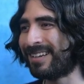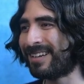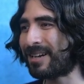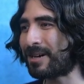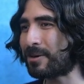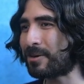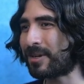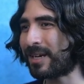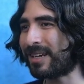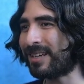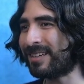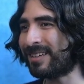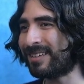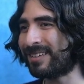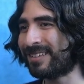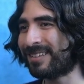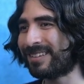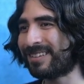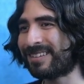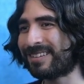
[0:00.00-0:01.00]
Okay.
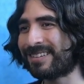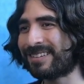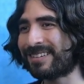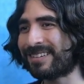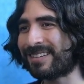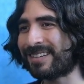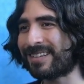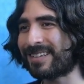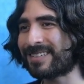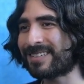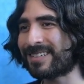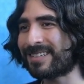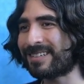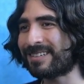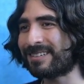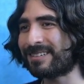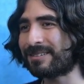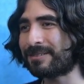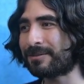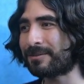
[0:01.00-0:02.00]
I guess I
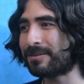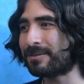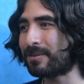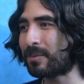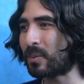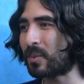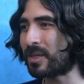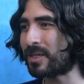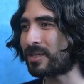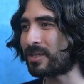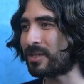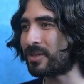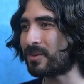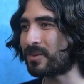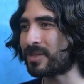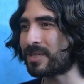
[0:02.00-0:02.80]
didn't want to use